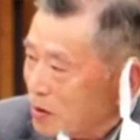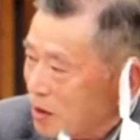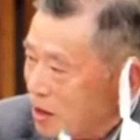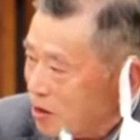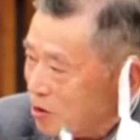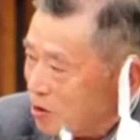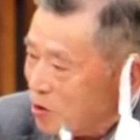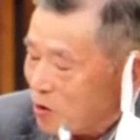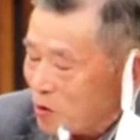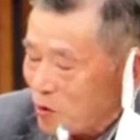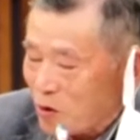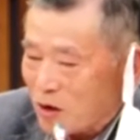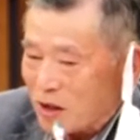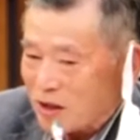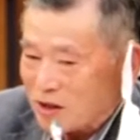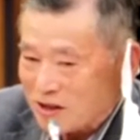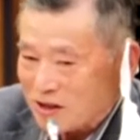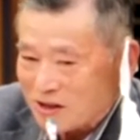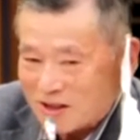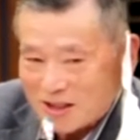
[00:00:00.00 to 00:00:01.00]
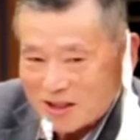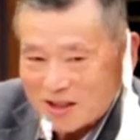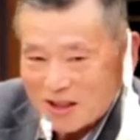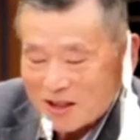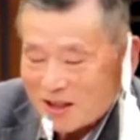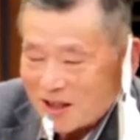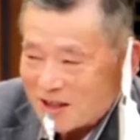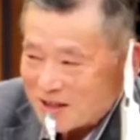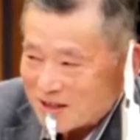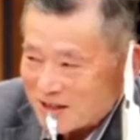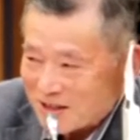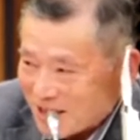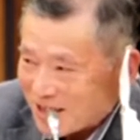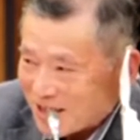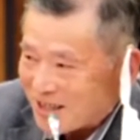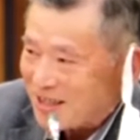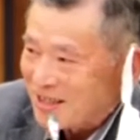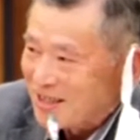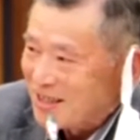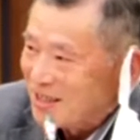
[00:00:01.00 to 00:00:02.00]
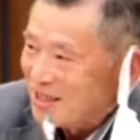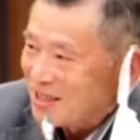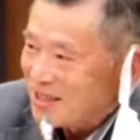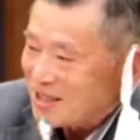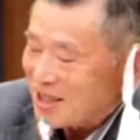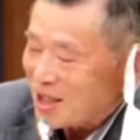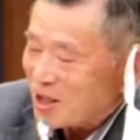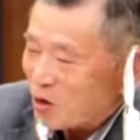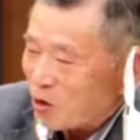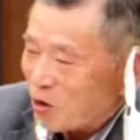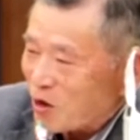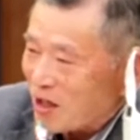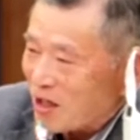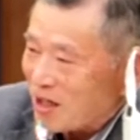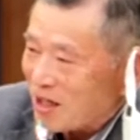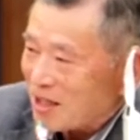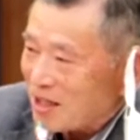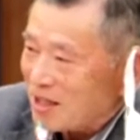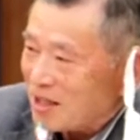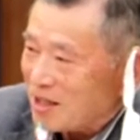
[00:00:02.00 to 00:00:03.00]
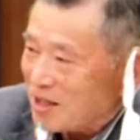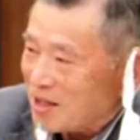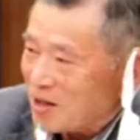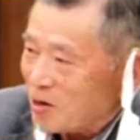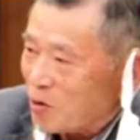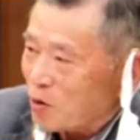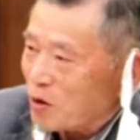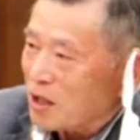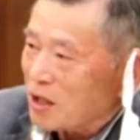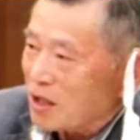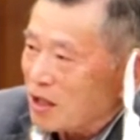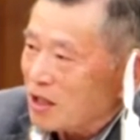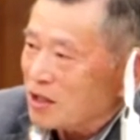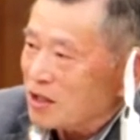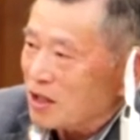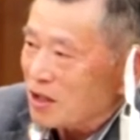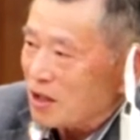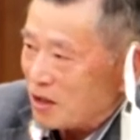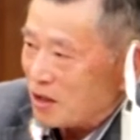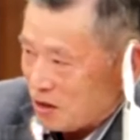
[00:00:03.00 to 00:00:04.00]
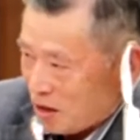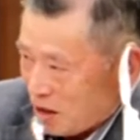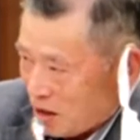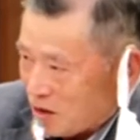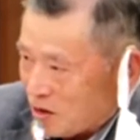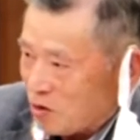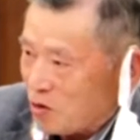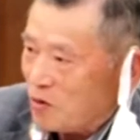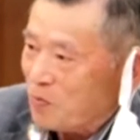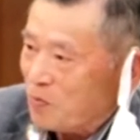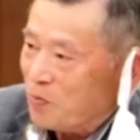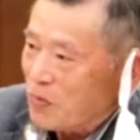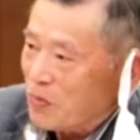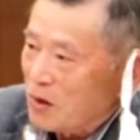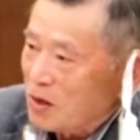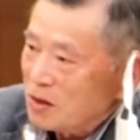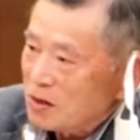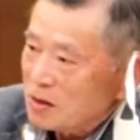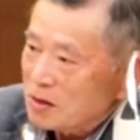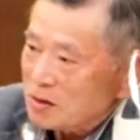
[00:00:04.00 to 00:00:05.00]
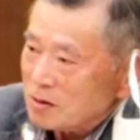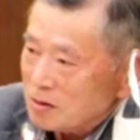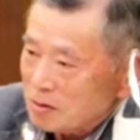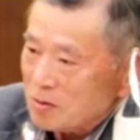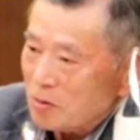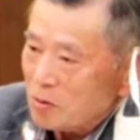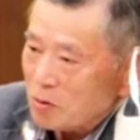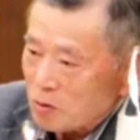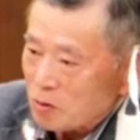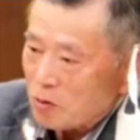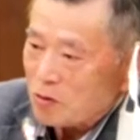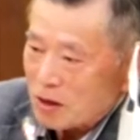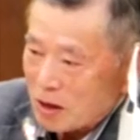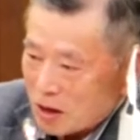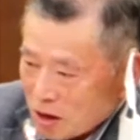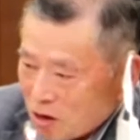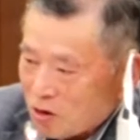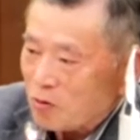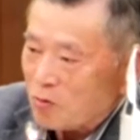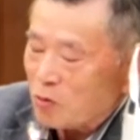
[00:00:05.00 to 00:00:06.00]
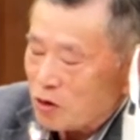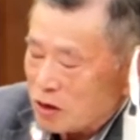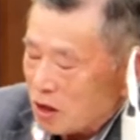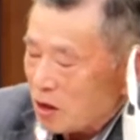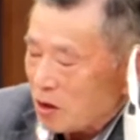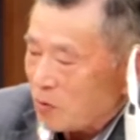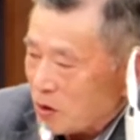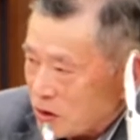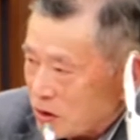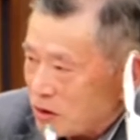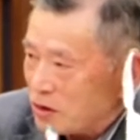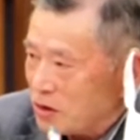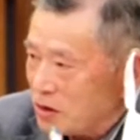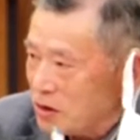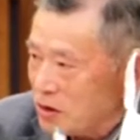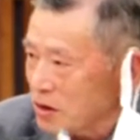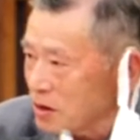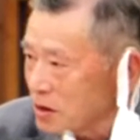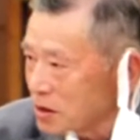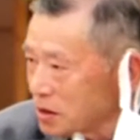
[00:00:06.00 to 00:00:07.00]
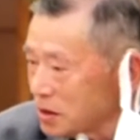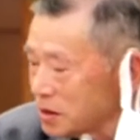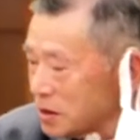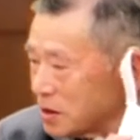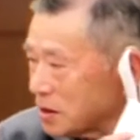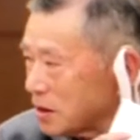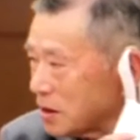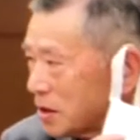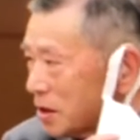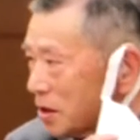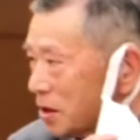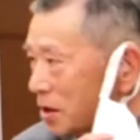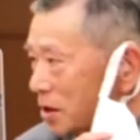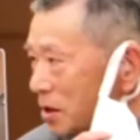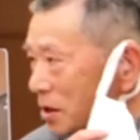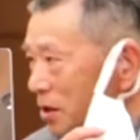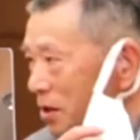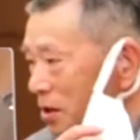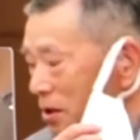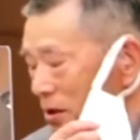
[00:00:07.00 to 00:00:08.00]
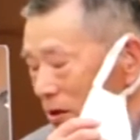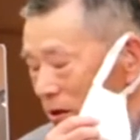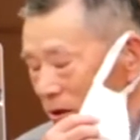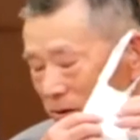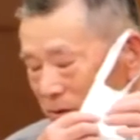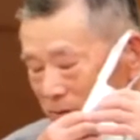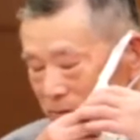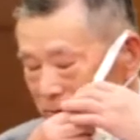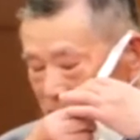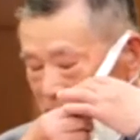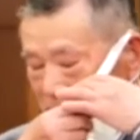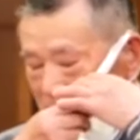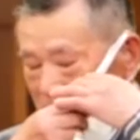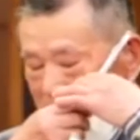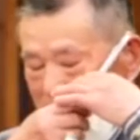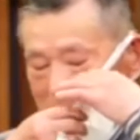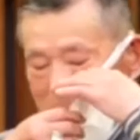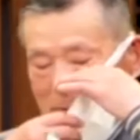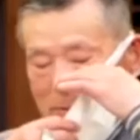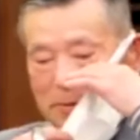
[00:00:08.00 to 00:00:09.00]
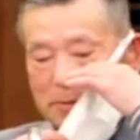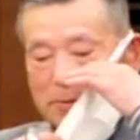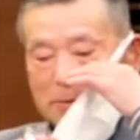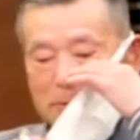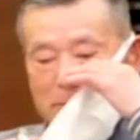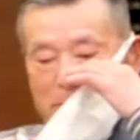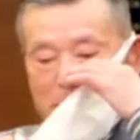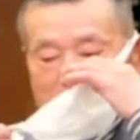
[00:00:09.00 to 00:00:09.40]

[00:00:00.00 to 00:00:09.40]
We really need not just to look at the macro situation, but to look at the actual situation that is happening in each region and location.